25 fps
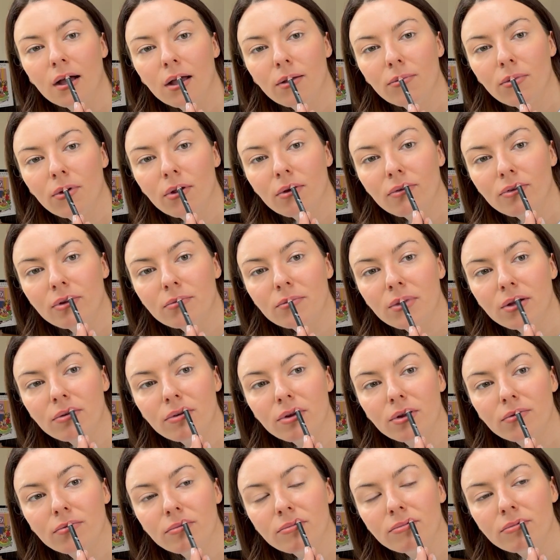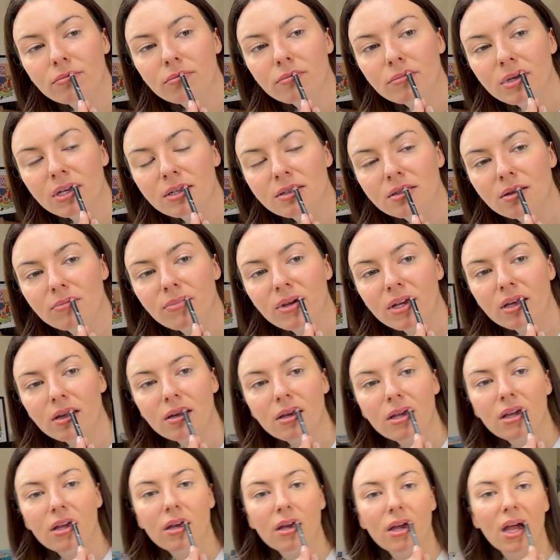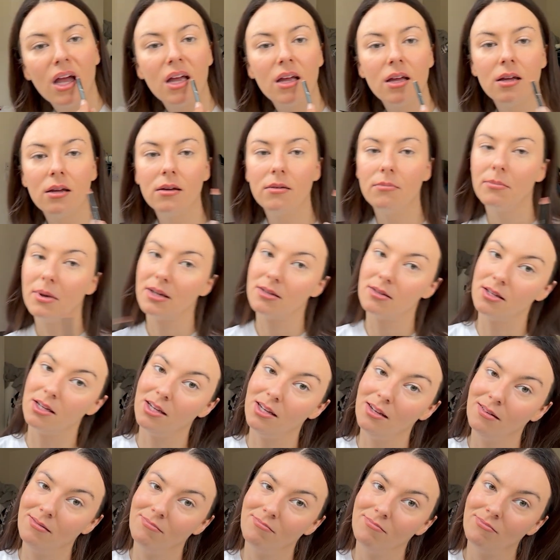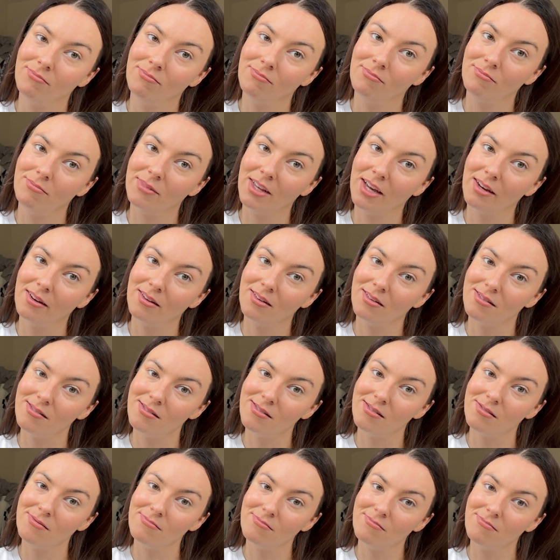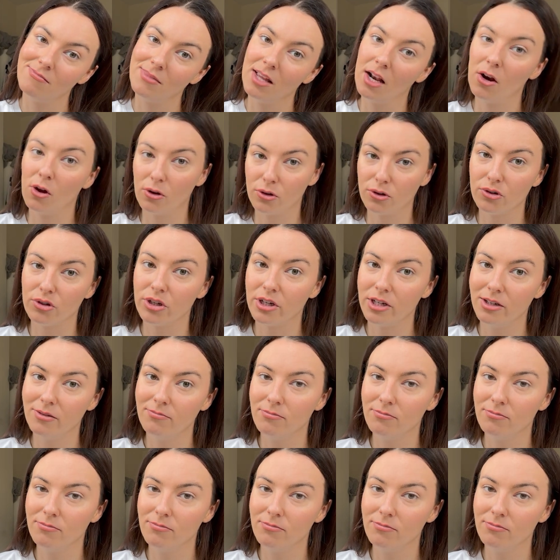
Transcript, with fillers: I'm loving my room. It's a bit messy. That is the laundry